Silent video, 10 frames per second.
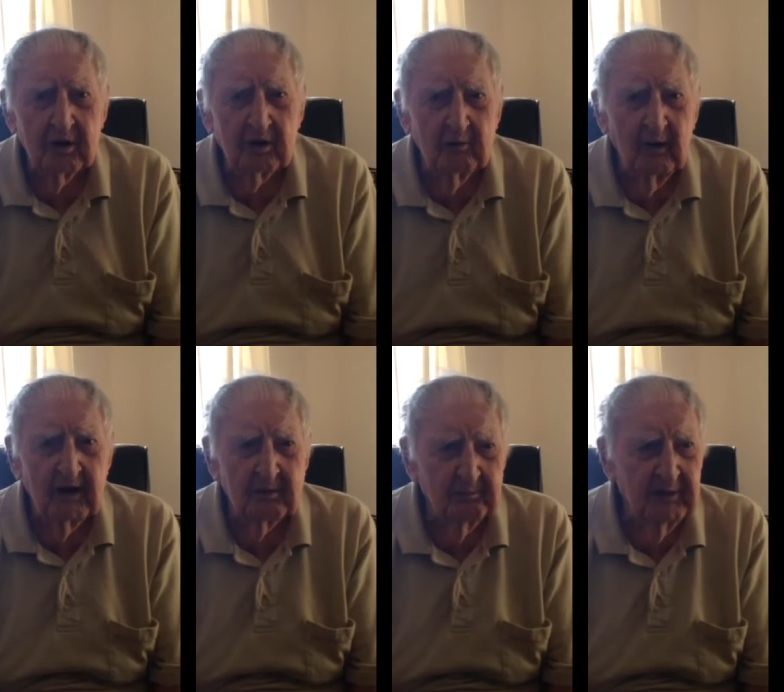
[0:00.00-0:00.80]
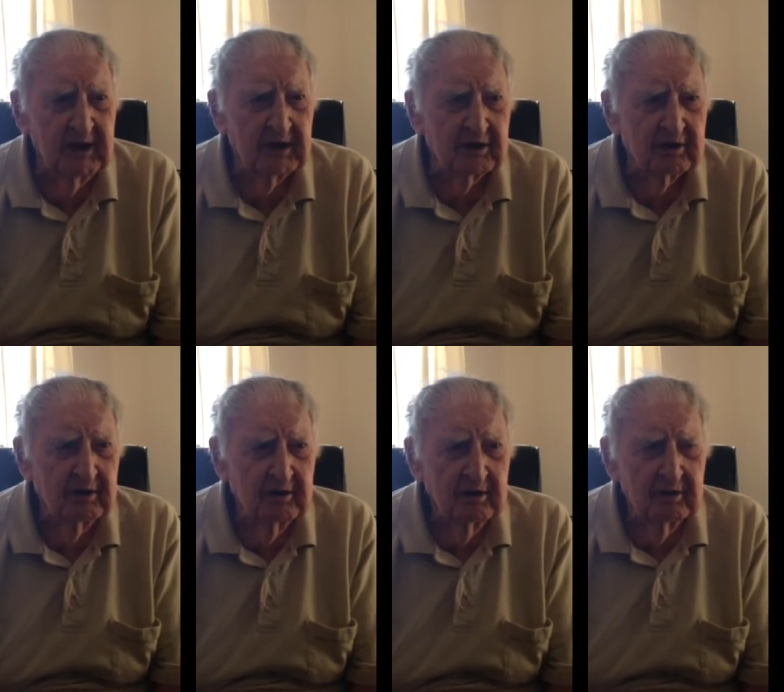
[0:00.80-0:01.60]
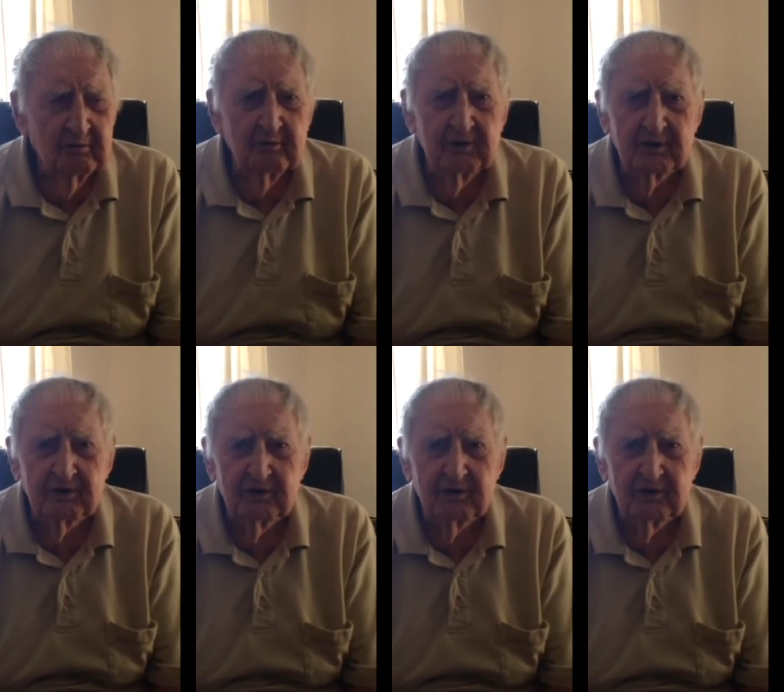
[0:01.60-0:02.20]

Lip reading: quite a bit with